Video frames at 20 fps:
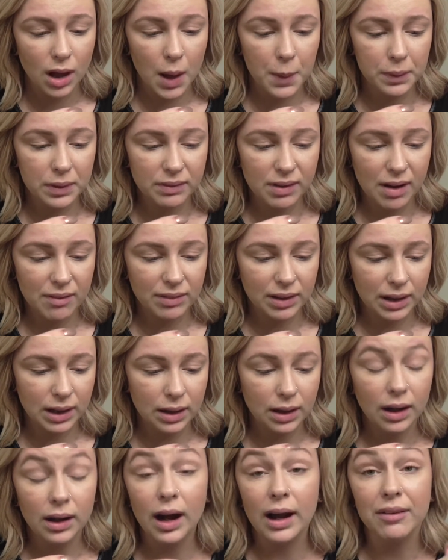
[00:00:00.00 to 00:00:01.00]
believe I
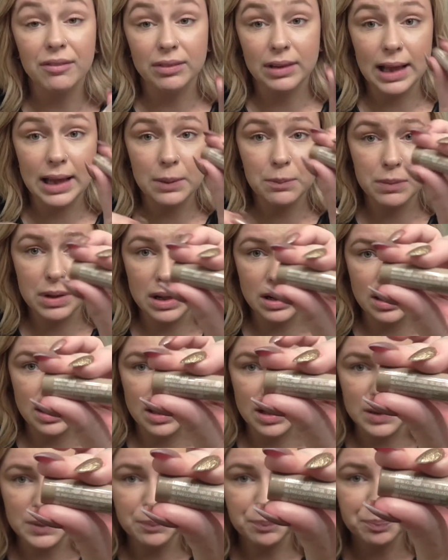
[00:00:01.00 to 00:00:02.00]
have light
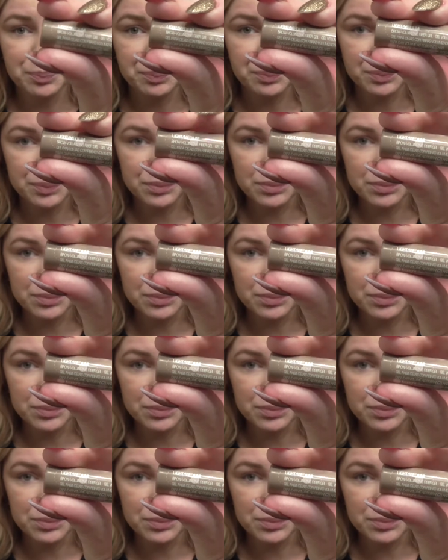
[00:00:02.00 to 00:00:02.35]
medium.